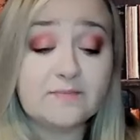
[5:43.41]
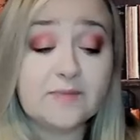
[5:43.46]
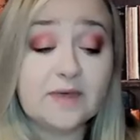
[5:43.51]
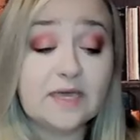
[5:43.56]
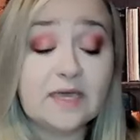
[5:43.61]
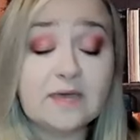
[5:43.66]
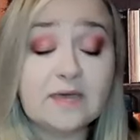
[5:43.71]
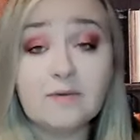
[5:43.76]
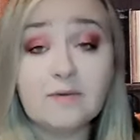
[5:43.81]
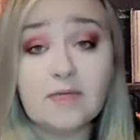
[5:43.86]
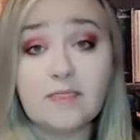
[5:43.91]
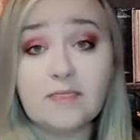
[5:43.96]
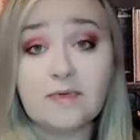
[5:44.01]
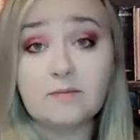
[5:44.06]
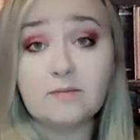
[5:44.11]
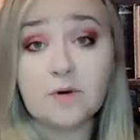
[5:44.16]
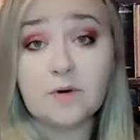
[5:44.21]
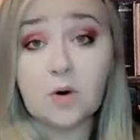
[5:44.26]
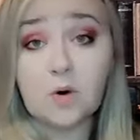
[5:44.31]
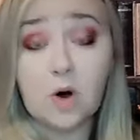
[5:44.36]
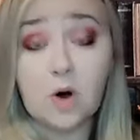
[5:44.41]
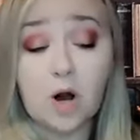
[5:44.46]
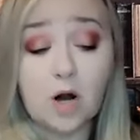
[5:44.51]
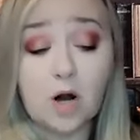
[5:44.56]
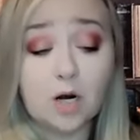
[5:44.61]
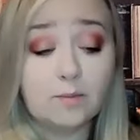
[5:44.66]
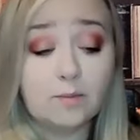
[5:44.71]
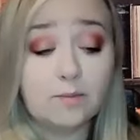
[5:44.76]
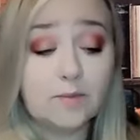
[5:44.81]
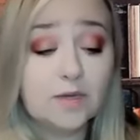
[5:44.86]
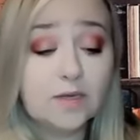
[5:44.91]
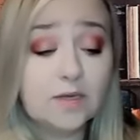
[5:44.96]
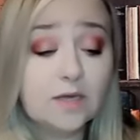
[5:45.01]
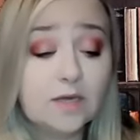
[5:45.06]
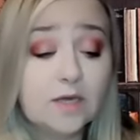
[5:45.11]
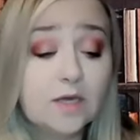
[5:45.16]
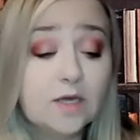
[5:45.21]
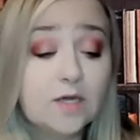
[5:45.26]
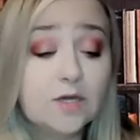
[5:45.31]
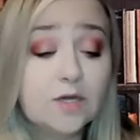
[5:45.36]
that he meant them no harm.
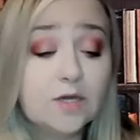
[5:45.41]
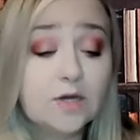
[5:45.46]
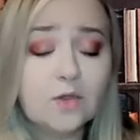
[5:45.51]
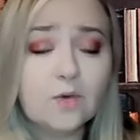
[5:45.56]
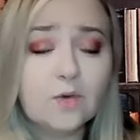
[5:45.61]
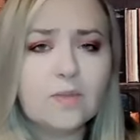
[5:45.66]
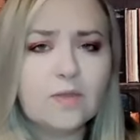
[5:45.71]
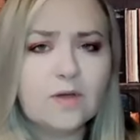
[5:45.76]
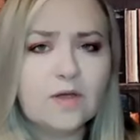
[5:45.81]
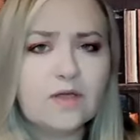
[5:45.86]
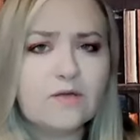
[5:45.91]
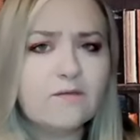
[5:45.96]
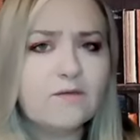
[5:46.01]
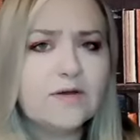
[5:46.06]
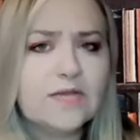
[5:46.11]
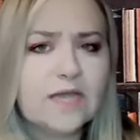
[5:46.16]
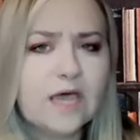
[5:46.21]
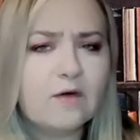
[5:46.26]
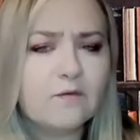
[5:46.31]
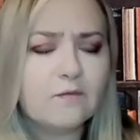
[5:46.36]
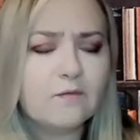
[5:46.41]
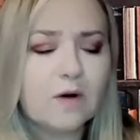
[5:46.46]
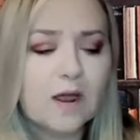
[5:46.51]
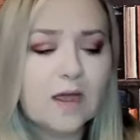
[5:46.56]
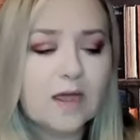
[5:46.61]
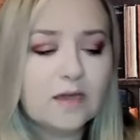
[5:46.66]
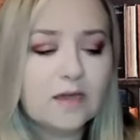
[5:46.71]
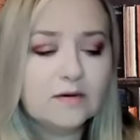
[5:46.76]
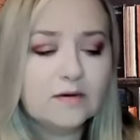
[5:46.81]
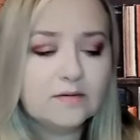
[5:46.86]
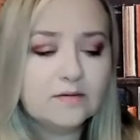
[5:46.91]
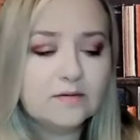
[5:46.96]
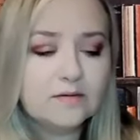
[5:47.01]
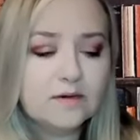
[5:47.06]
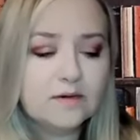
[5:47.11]
You're the one looking for Dev, right?